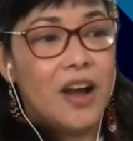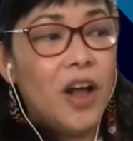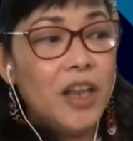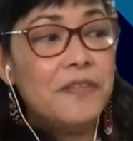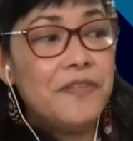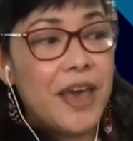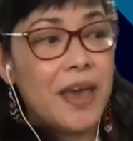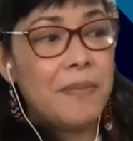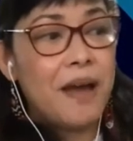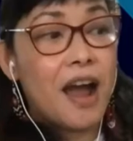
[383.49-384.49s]
All of
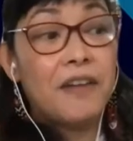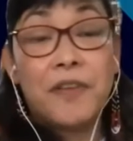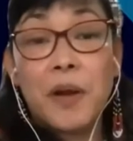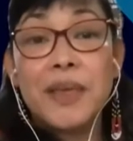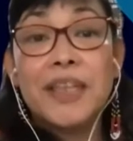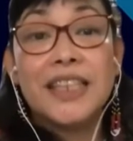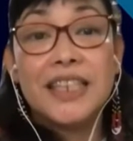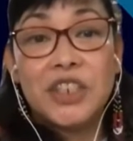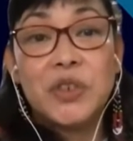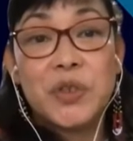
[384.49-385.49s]
them are from
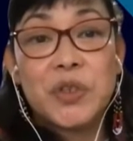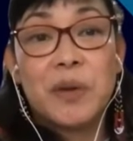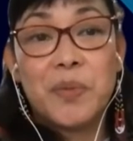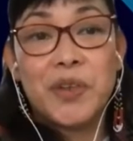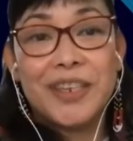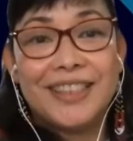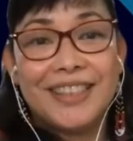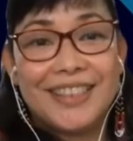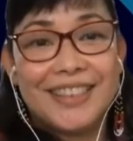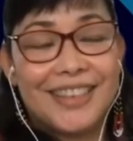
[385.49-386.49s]
indigenous
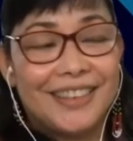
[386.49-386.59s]
communities.